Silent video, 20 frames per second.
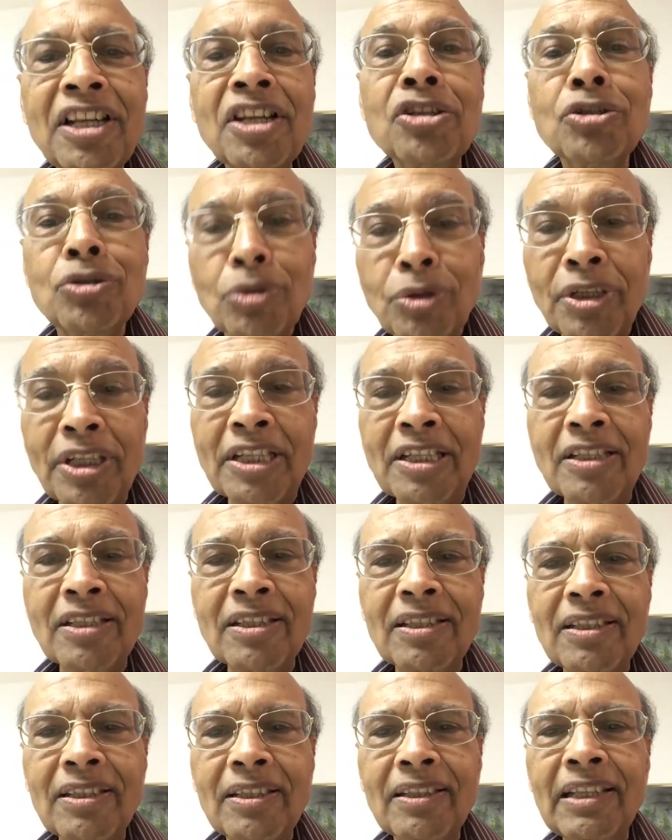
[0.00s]

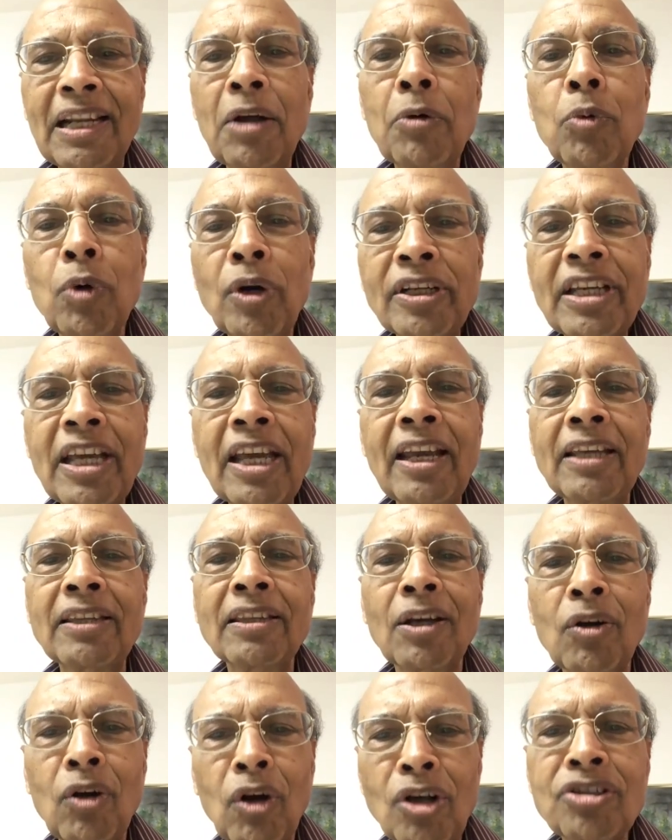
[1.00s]
students that are working in
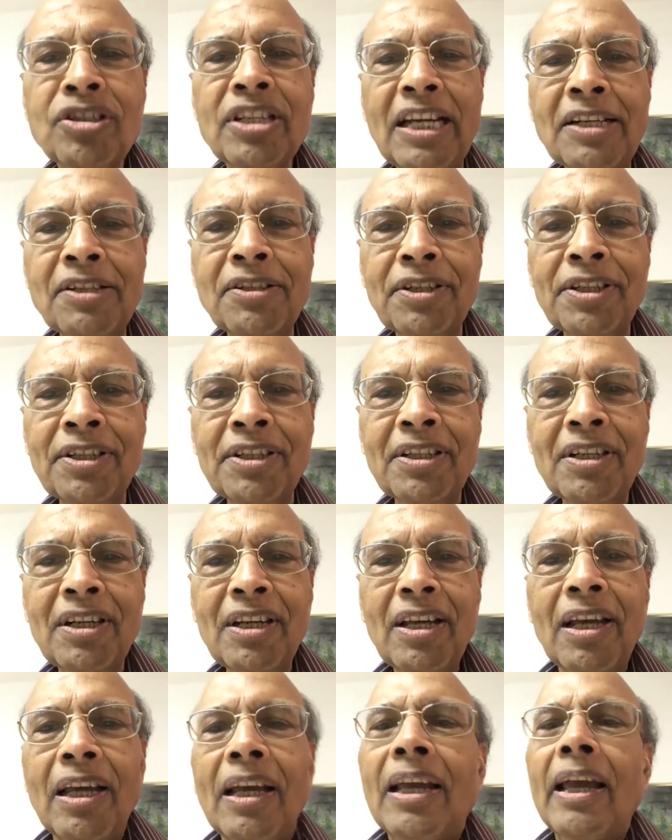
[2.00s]
the call center.
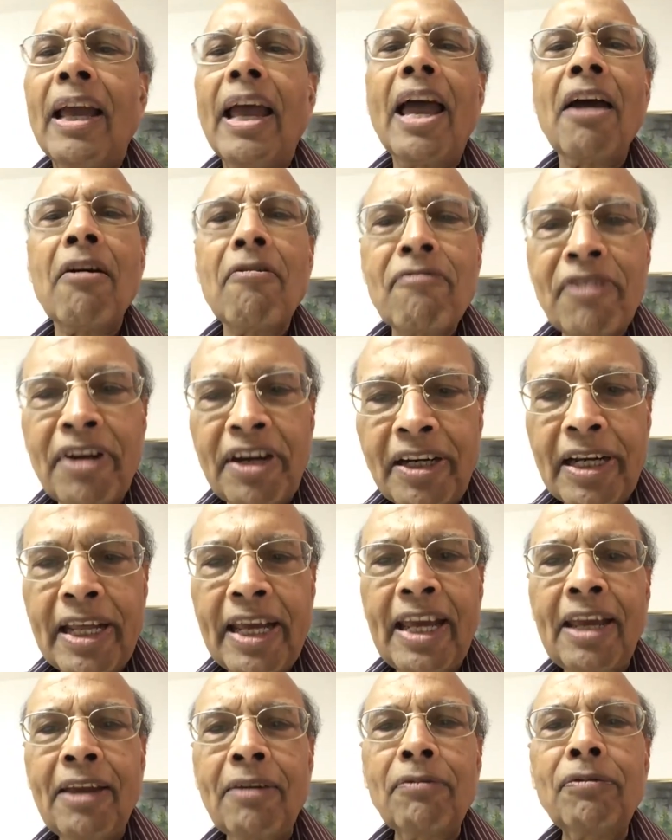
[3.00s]
Every
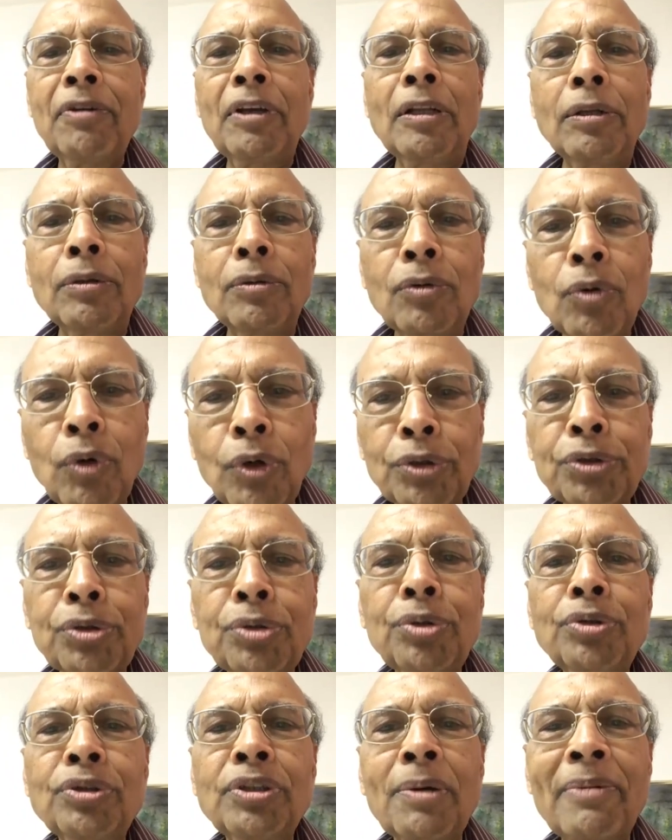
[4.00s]
day we go
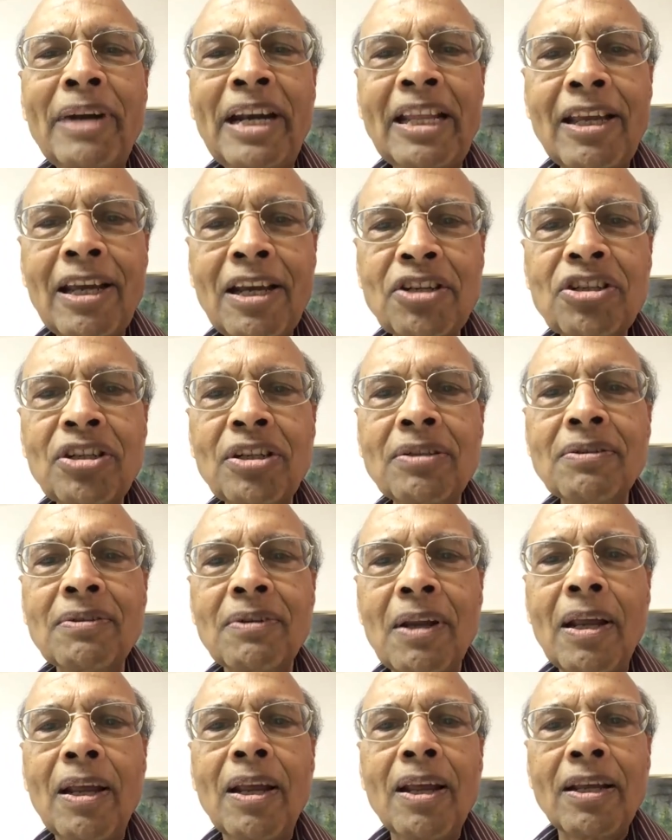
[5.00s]
through the medication
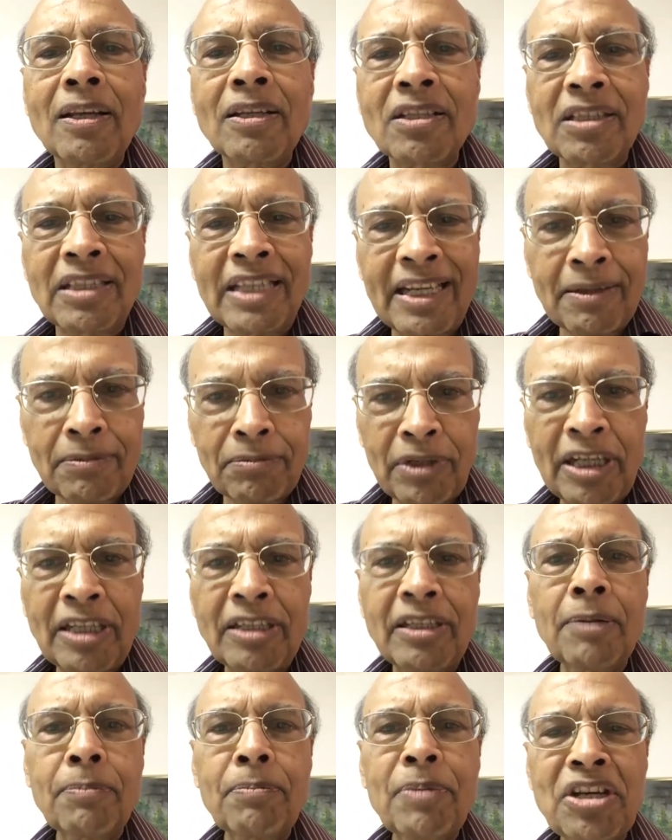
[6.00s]
that
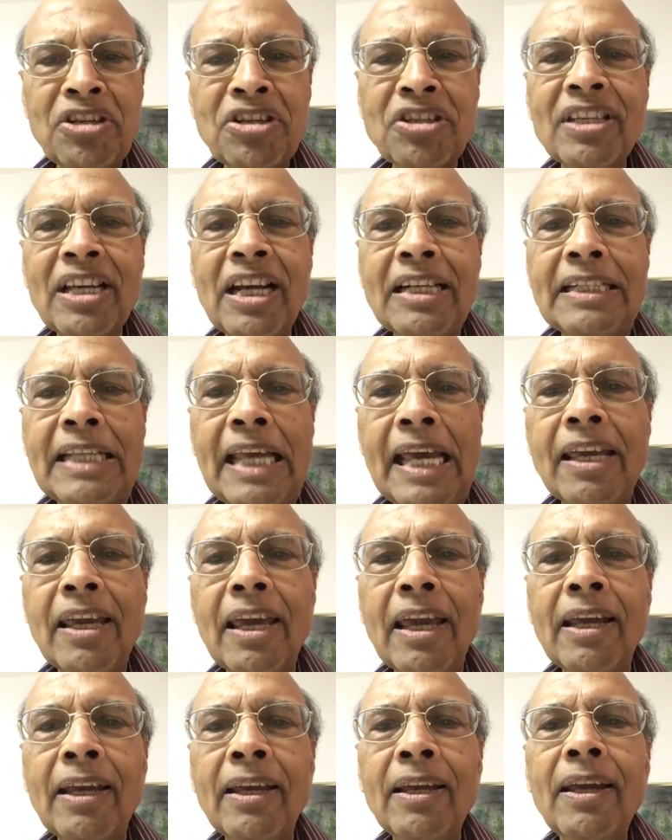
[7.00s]
the patients are
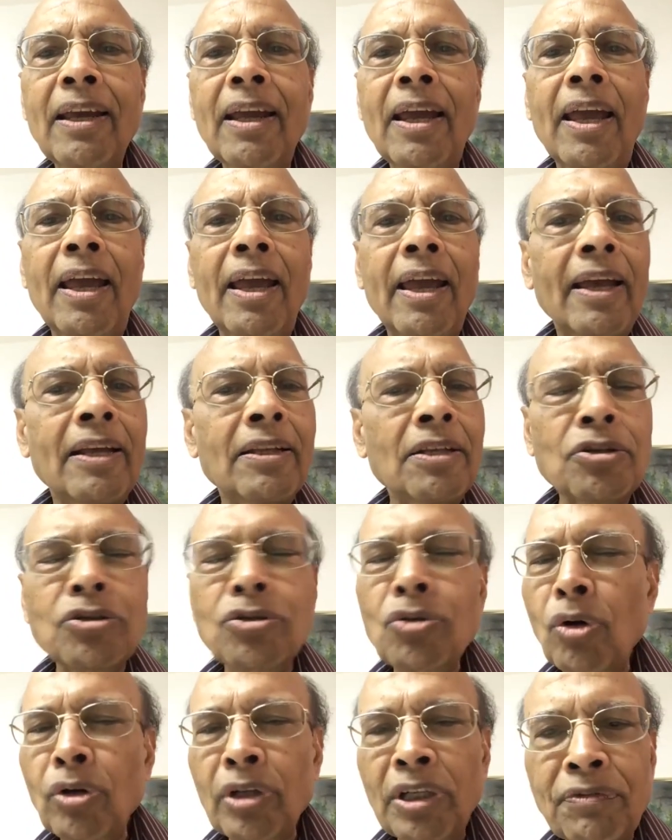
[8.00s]
taking, and they're
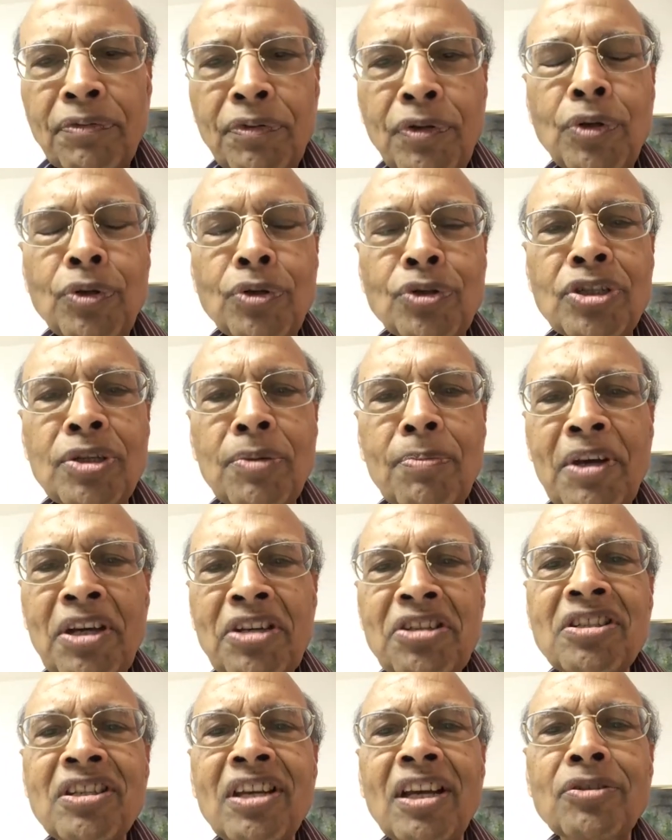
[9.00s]
so confused. The
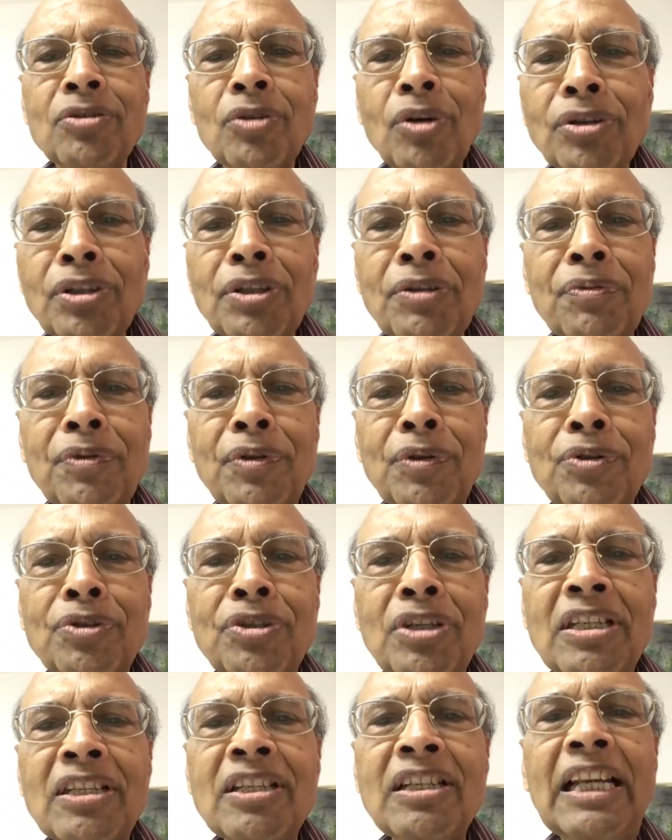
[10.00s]
patients are so confused.
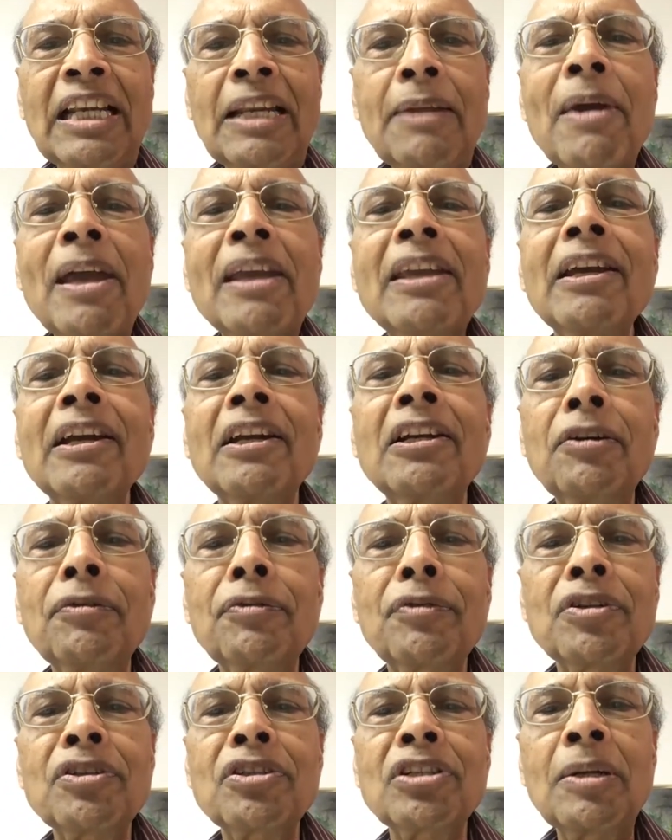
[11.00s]
It's really making a
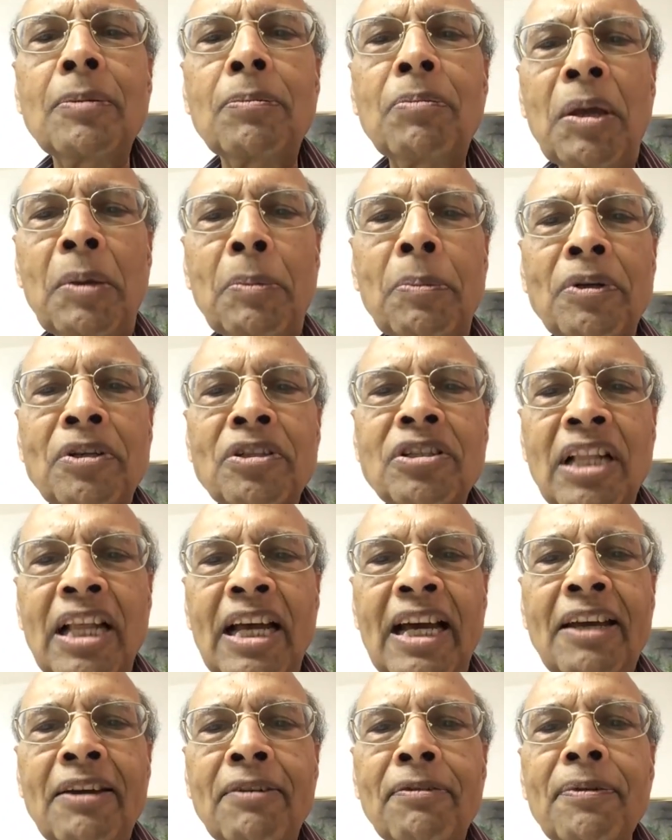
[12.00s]
difference in people's
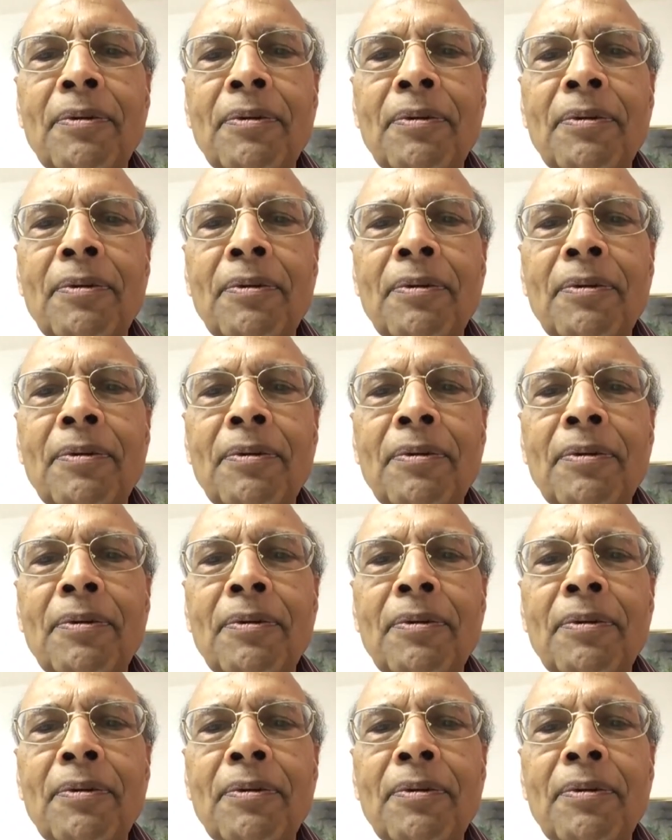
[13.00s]
life.